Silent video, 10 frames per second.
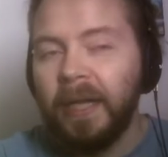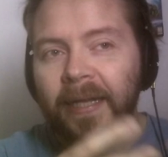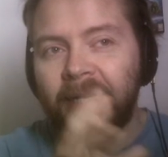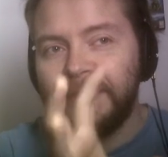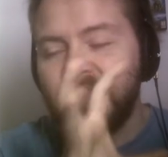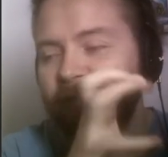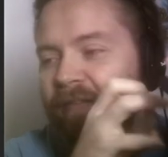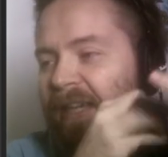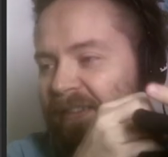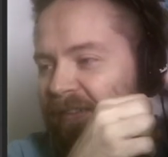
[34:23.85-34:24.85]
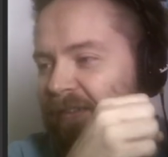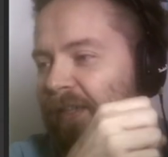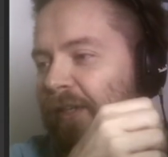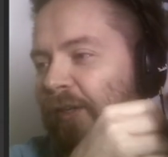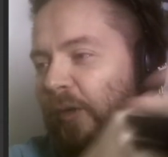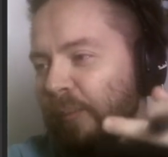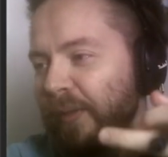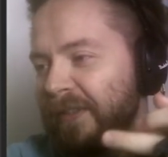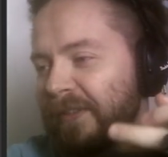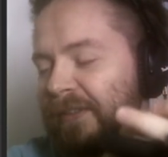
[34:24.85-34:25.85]
Here's an advanced
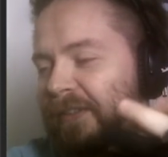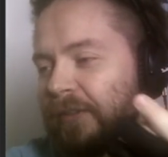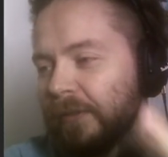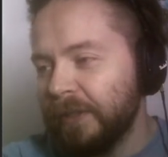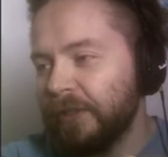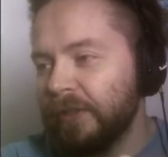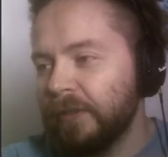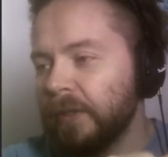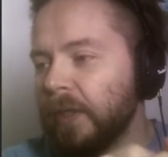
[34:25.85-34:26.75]
complex situation.